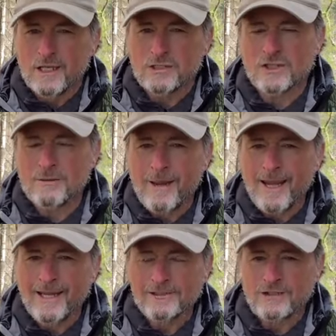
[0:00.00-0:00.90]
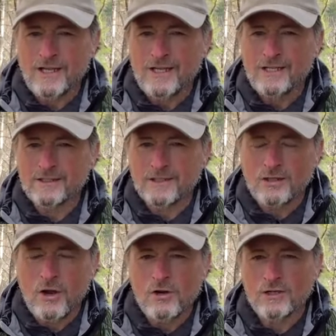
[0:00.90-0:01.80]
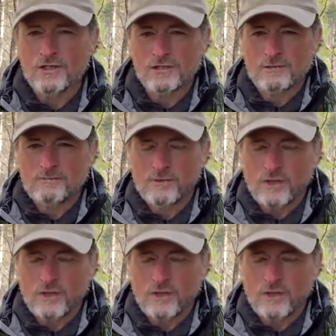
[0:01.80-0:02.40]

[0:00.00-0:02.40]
to commands. The dog is